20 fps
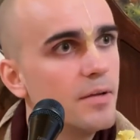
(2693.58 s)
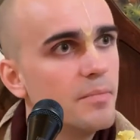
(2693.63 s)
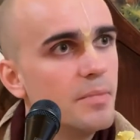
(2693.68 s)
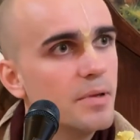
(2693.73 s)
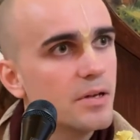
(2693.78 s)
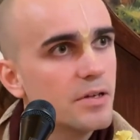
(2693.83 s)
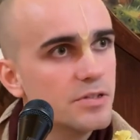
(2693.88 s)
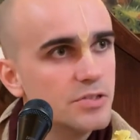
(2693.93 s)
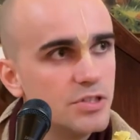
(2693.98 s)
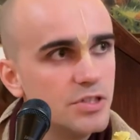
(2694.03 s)

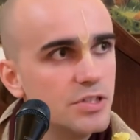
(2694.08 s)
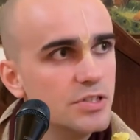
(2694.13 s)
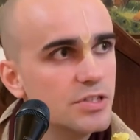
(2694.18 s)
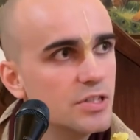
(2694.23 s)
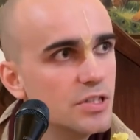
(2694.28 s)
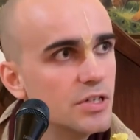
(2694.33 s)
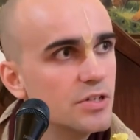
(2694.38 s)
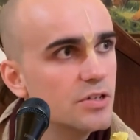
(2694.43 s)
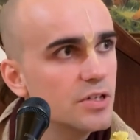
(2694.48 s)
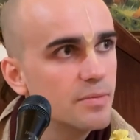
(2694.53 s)
Because she's
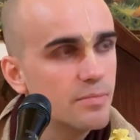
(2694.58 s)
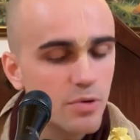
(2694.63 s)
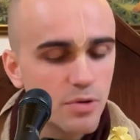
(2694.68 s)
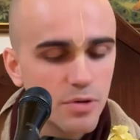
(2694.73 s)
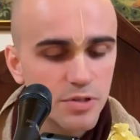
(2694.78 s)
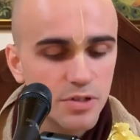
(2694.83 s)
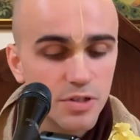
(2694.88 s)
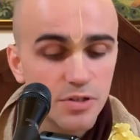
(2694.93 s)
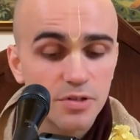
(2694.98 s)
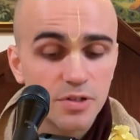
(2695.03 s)
clearly
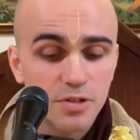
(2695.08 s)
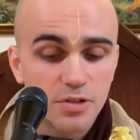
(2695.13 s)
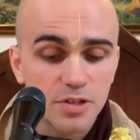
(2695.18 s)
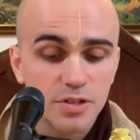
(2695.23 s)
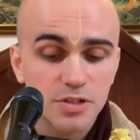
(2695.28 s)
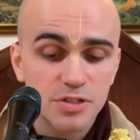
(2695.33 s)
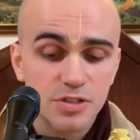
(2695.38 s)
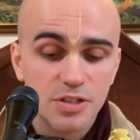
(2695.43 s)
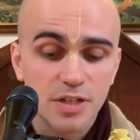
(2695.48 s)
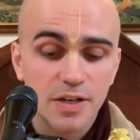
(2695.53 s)
more dear to
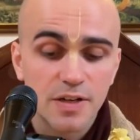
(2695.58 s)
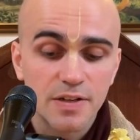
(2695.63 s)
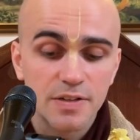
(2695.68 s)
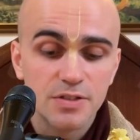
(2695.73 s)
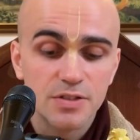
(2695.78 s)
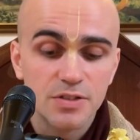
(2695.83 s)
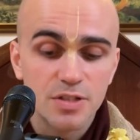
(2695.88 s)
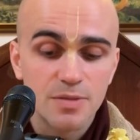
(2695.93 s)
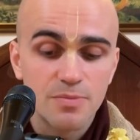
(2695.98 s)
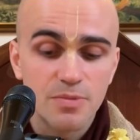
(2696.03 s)
Krishna
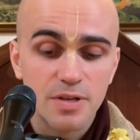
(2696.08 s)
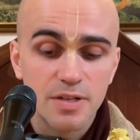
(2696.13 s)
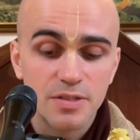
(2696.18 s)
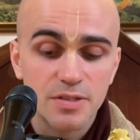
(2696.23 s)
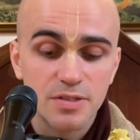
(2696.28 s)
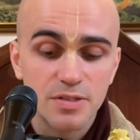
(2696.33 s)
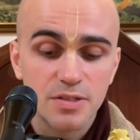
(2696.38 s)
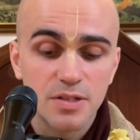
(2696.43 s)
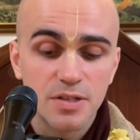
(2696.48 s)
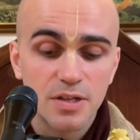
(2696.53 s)
in some
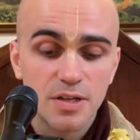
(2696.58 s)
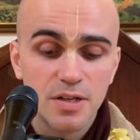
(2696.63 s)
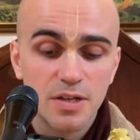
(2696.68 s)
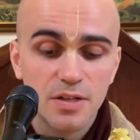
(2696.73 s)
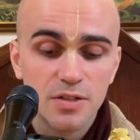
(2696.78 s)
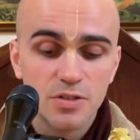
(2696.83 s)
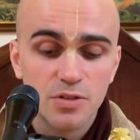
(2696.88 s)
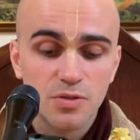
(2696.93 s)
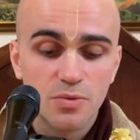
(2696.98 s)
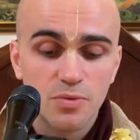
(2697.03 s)
ways.
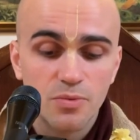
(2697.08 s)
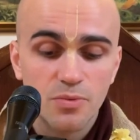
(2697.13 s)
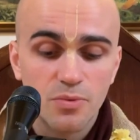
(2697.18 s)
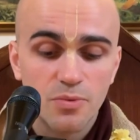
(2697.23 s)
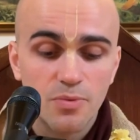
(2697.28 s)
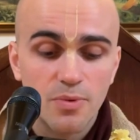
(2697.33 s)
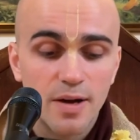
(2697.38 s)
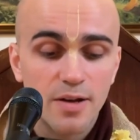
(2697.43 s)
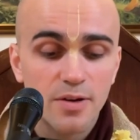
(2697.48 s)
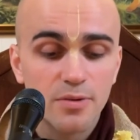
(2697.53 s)
So
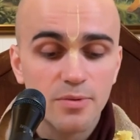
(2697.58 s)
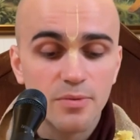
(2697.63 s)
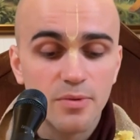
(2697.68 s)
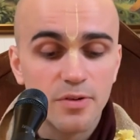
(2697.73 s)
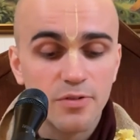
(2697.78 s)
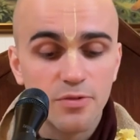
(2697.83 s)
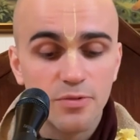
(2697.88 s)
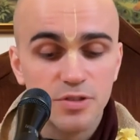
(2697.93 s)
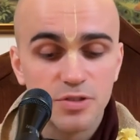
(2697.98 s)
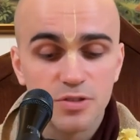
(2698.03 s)
why don't,
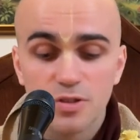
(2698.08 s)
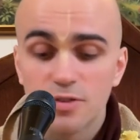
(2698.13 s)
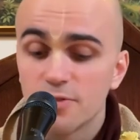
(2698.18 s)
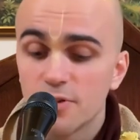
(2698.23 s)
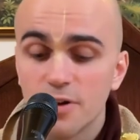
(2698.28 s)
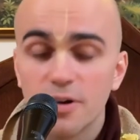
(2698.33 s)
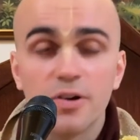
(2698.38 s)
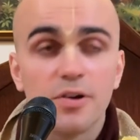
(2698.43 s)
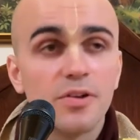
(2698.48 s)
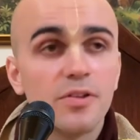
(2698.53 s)
if we serve
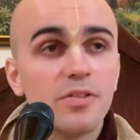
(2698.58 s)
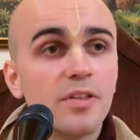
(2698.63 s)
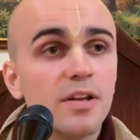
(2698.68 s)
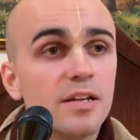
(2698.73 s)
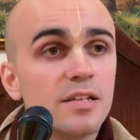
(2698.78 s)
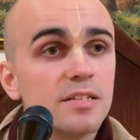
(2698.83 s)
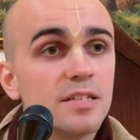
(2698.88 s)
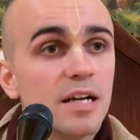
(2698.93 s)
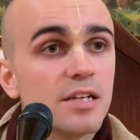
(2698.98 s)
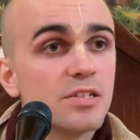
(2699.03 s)
her, then
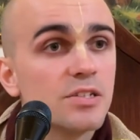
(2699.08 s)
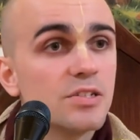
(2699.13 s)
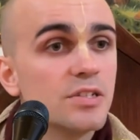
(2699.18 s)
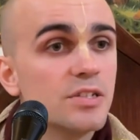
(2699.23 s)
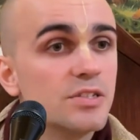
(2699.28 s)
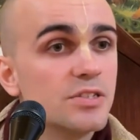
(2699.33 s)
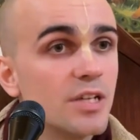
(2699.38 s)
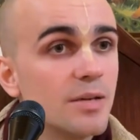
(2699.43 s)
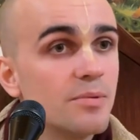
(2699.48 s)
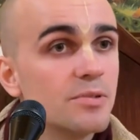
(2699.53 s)
it's
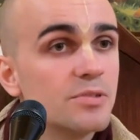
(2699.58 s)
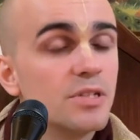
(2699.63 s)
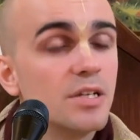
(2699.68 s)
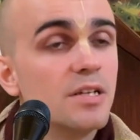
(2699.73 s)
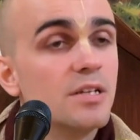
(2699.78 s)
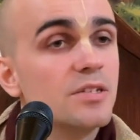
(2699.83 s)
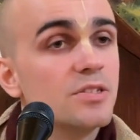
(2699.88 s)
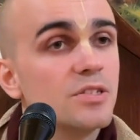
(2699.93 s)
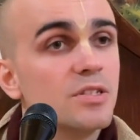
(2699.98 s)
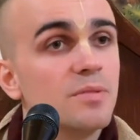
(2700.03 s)
actually
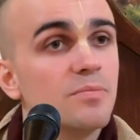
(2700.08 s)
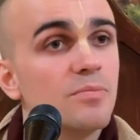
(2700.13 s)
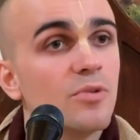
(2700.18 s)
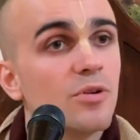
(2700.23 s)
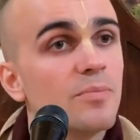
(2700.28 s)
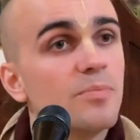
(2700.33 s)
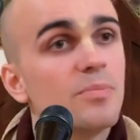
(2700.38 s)
simultaneously more